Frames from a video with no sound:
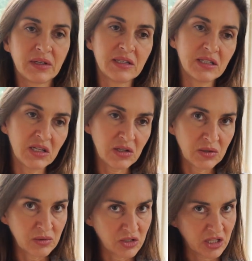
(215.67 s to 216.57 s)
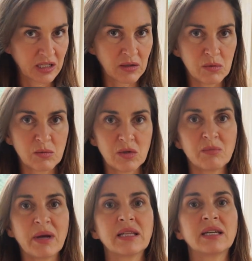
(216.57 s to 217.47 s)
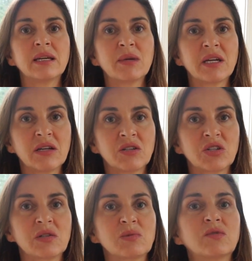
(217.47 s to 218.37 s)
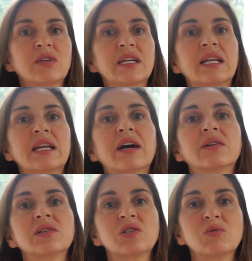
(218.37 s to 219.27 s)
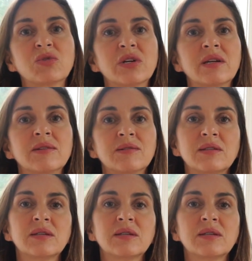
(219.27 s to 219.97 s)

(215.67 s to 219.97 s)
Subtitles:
Continue checking in with your belly, making sure it's moving in and out as you breathe.